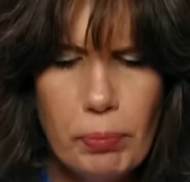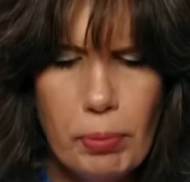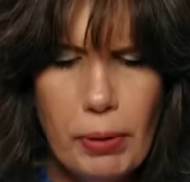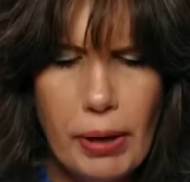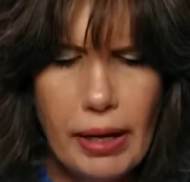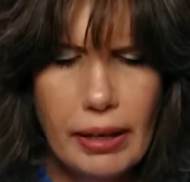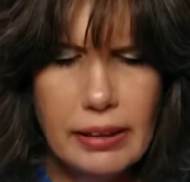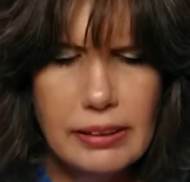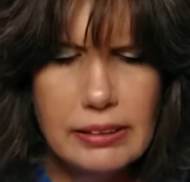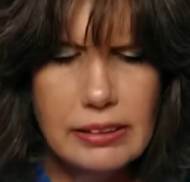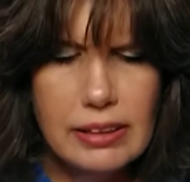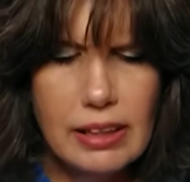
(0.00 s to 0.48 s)

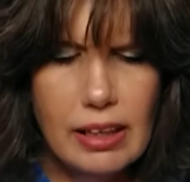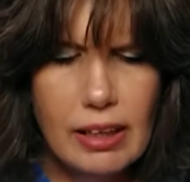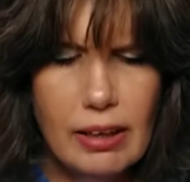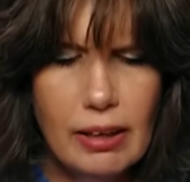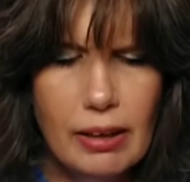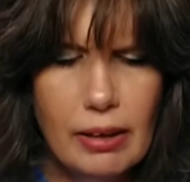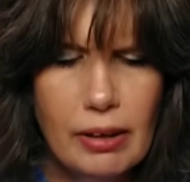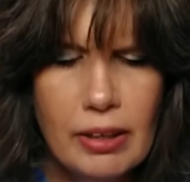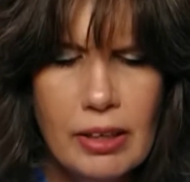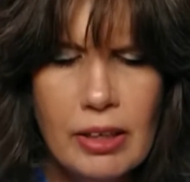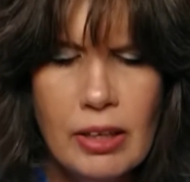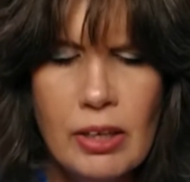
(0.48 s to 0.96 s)
packs,
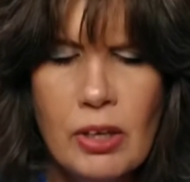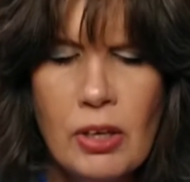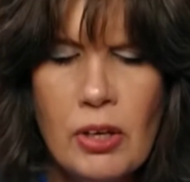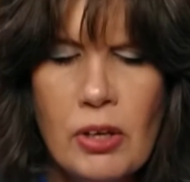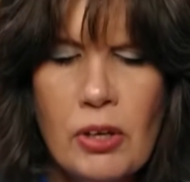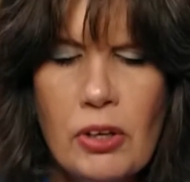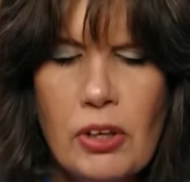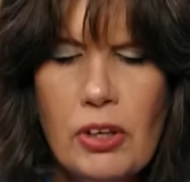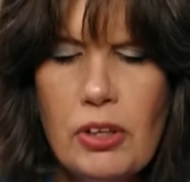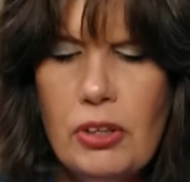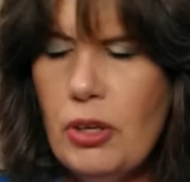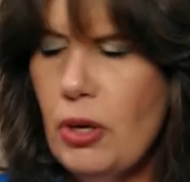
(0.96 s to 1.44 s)
uh,
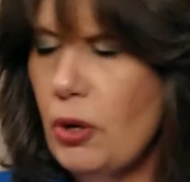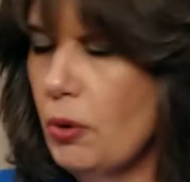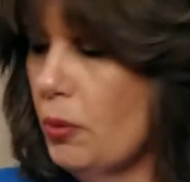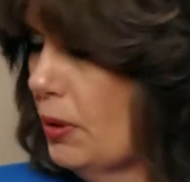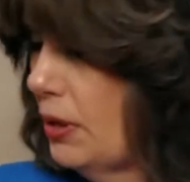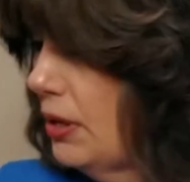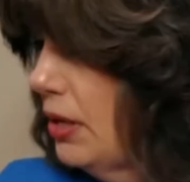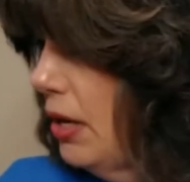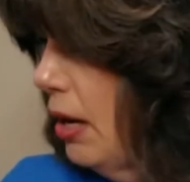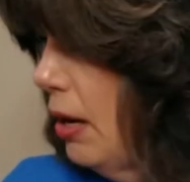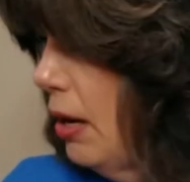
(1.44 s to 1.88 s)
you know, and,